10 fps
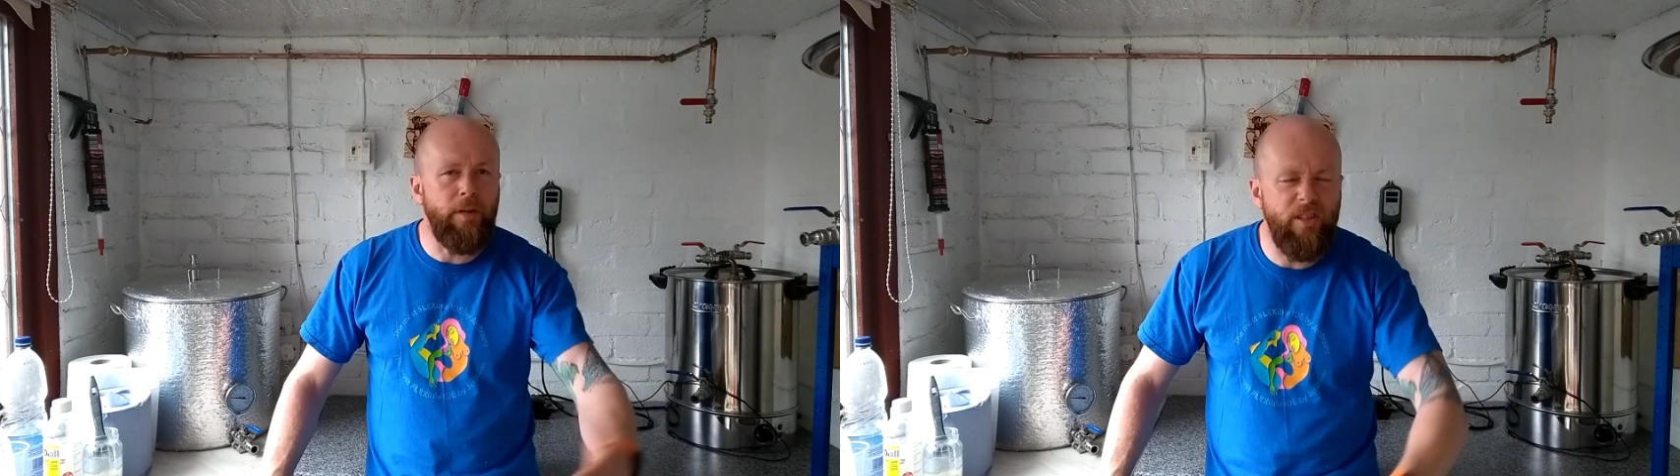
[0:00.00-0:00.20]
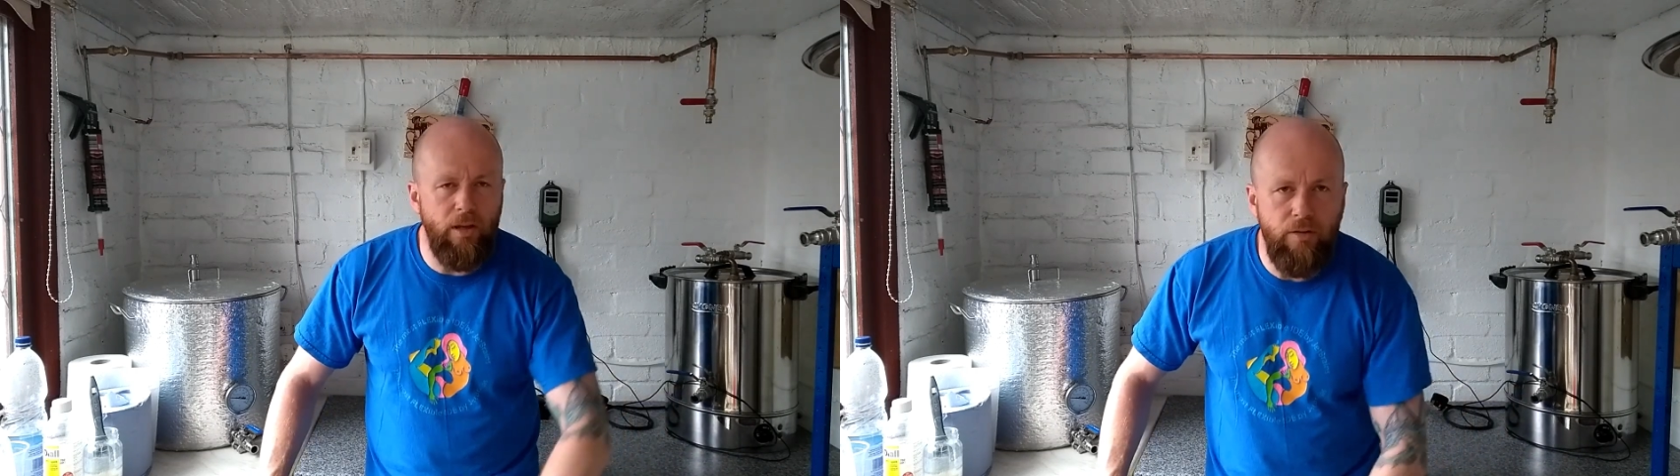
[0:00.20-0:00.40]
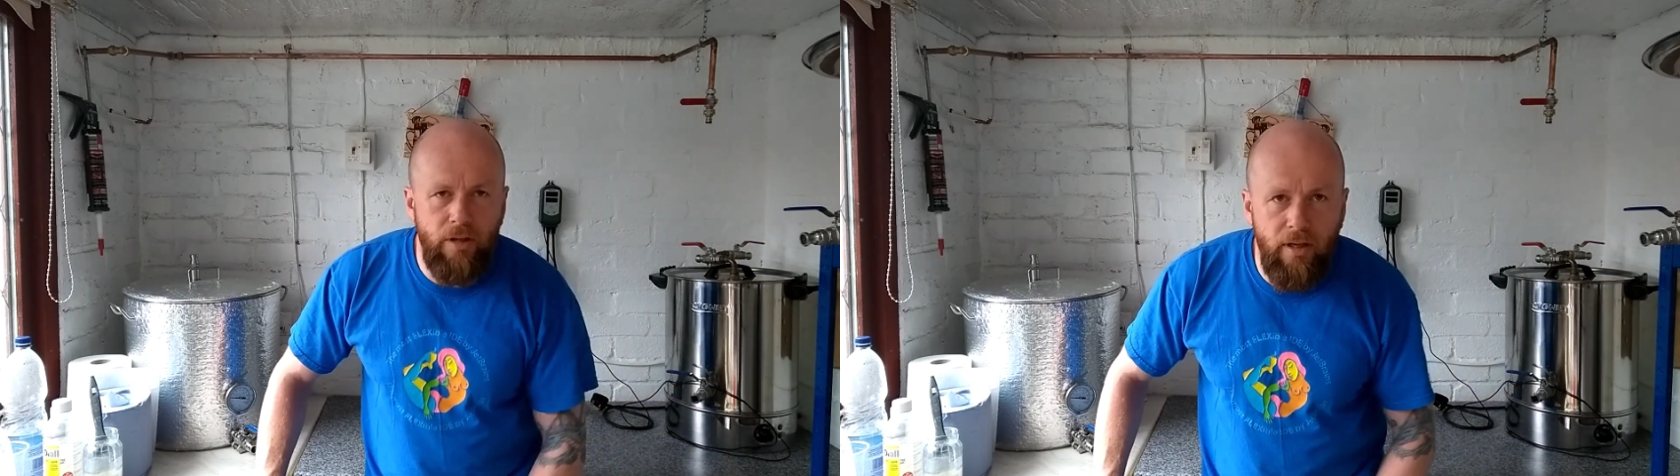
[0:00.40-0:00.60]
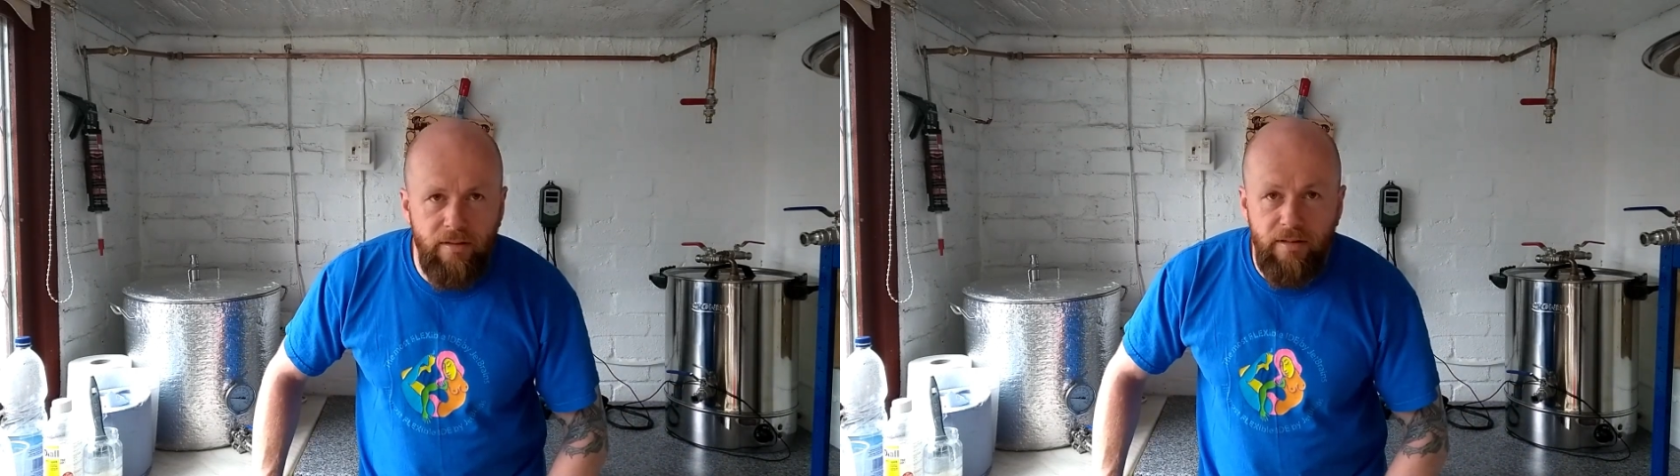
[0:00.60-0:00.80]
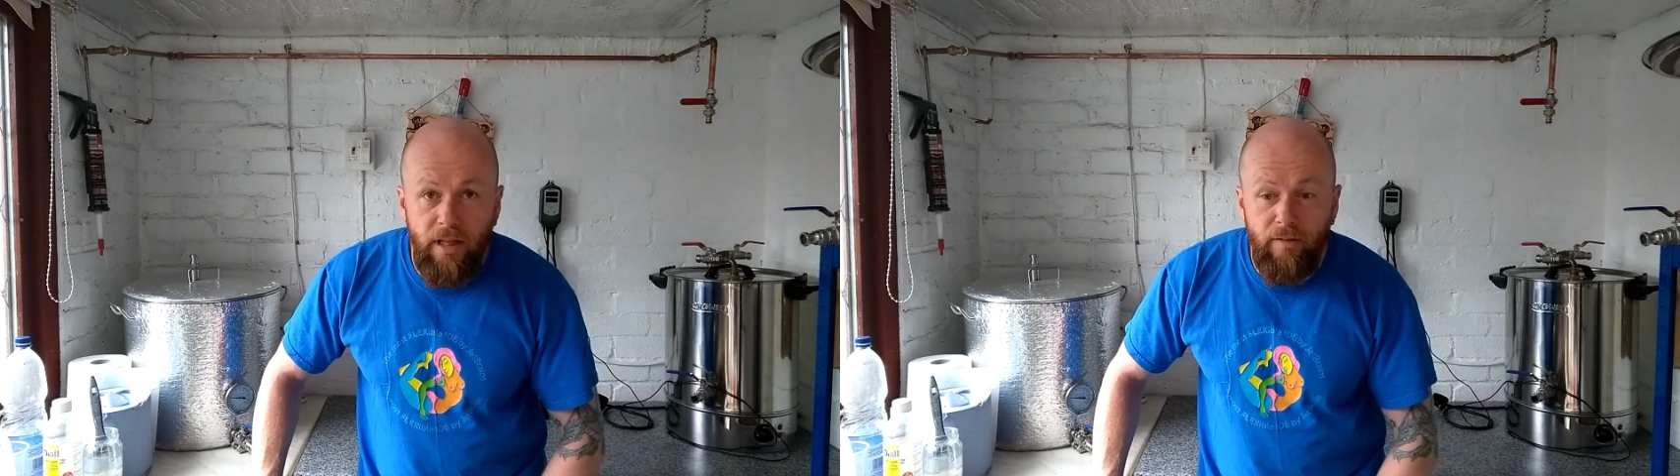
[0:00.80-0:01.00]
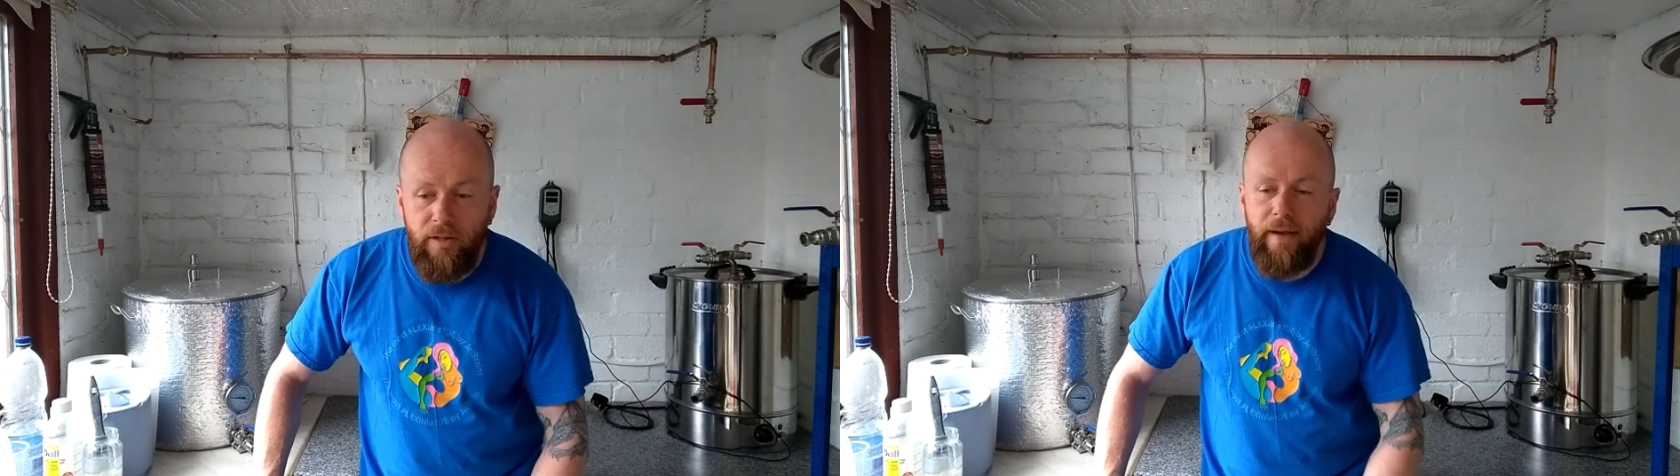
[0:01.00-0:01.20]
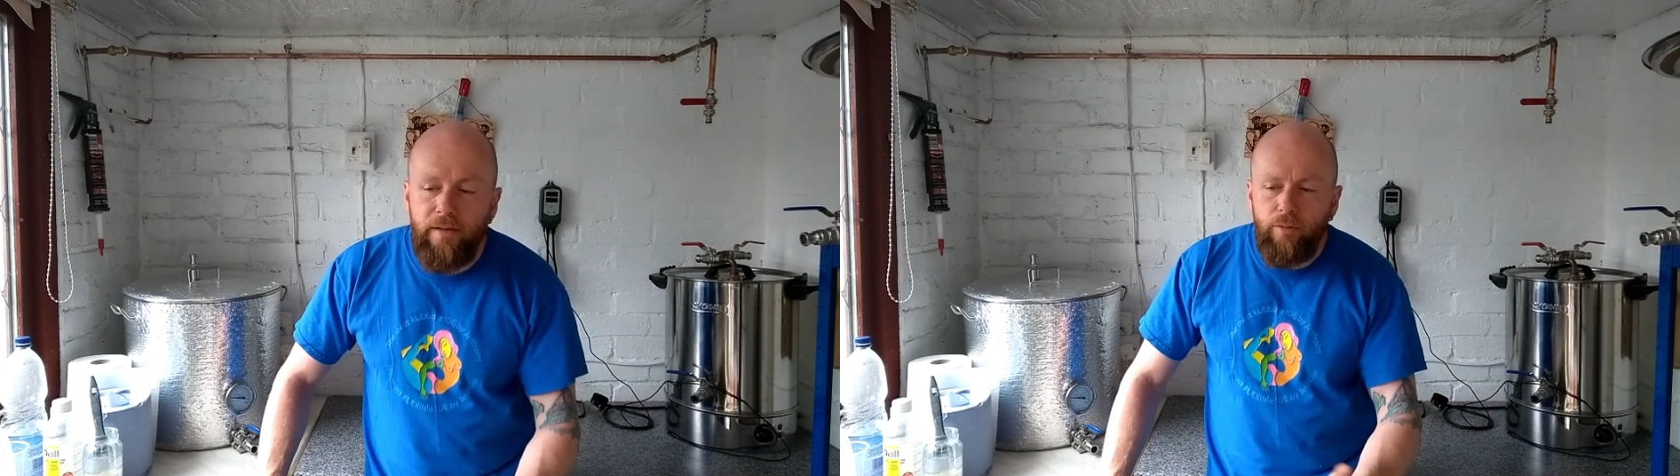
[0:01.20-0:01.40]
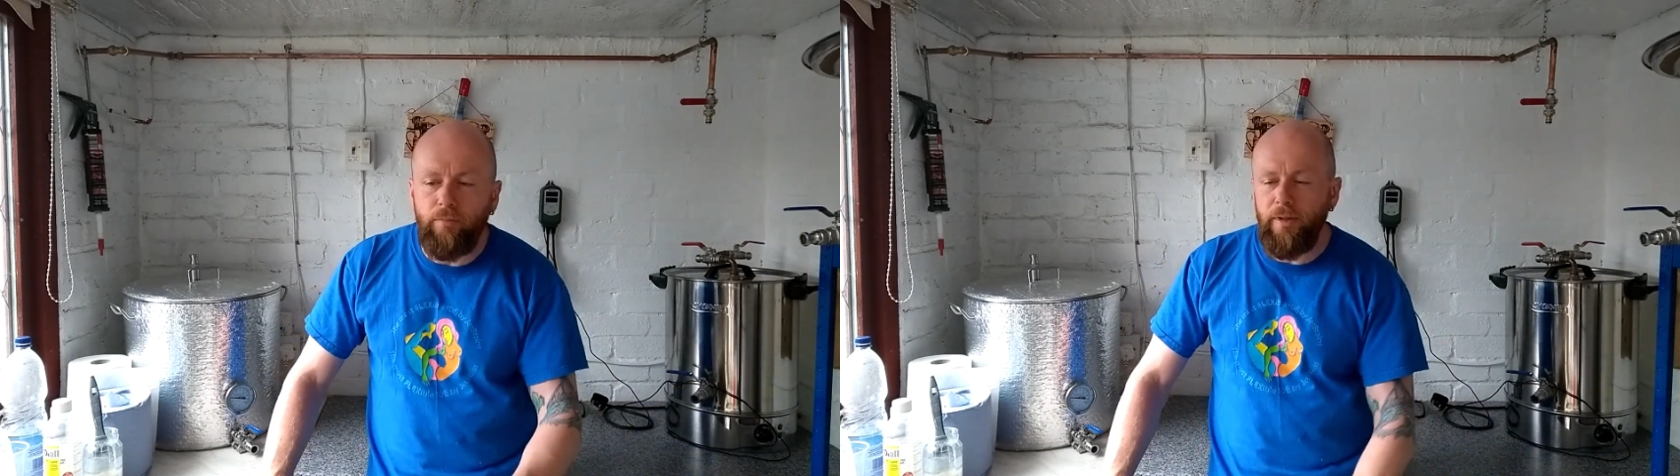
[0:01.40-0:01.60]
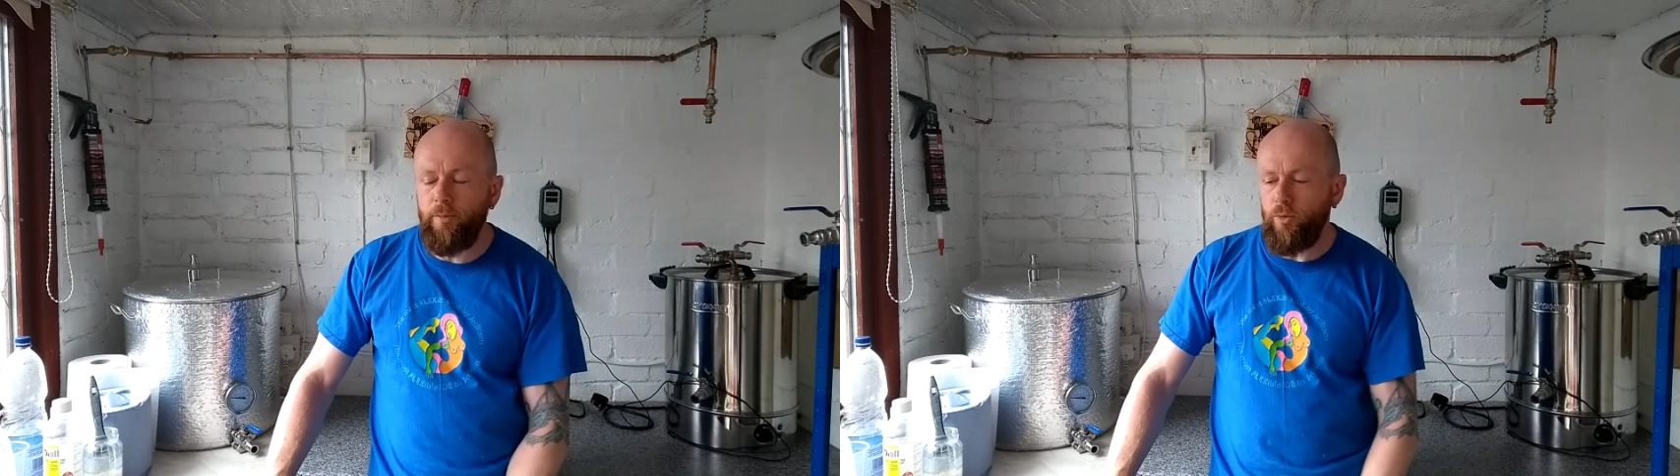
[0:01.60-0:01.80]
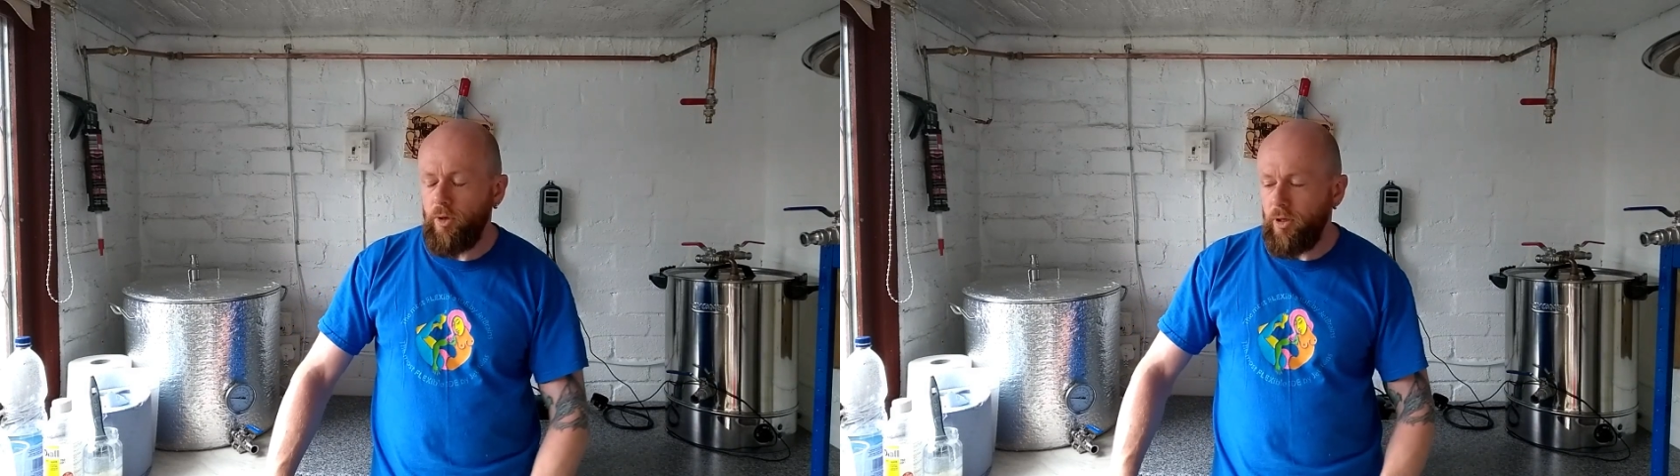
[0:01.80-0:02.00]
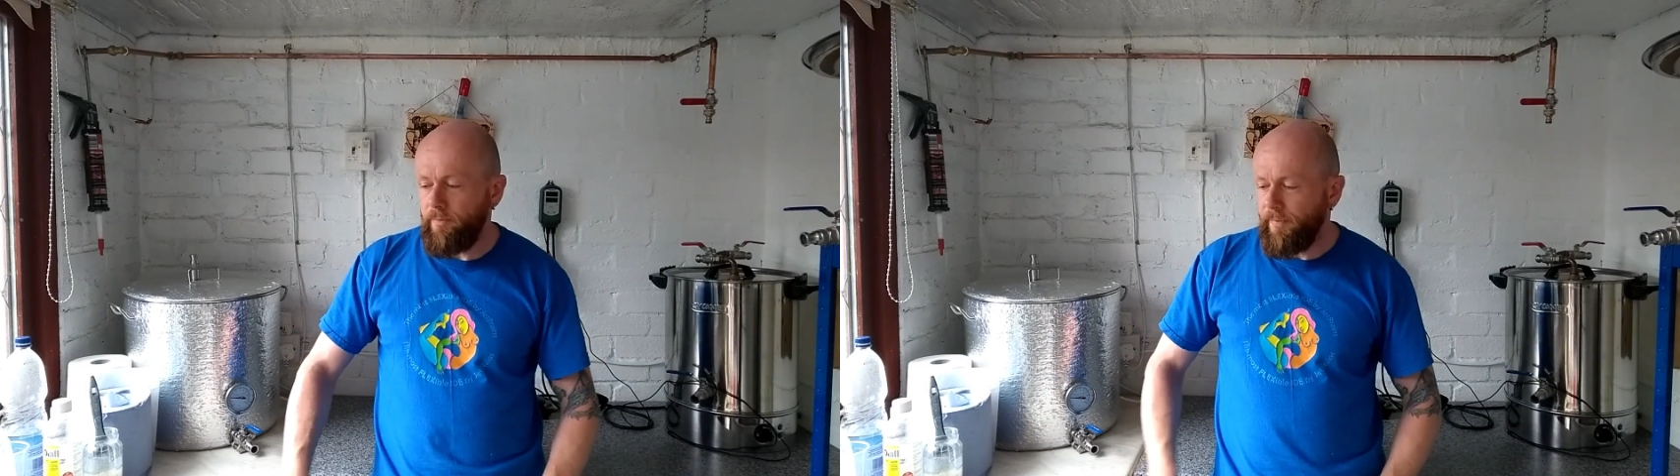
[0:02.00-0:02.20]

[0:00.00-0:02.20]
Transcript: to socialise and stuff, so it was all good.